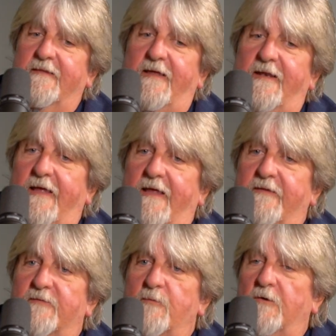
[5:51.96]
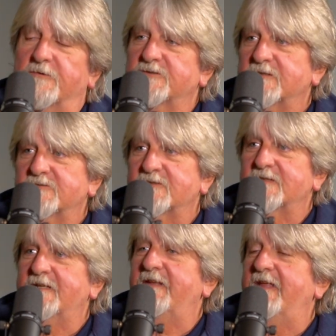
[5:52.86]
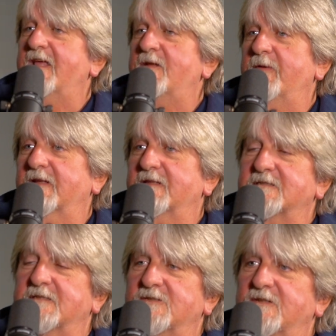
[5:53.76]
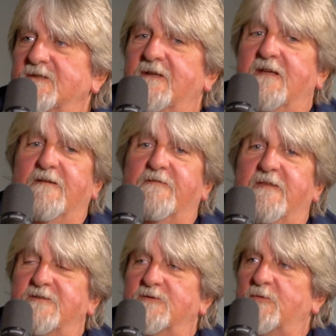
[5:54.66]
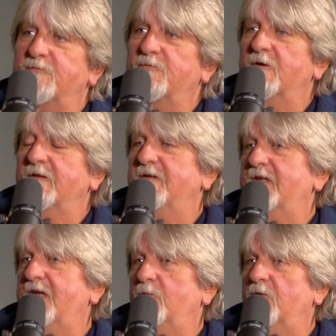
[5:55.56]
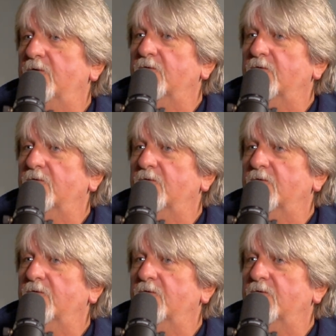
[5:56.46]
that had small children, and they had to make a decision if they should put food on the table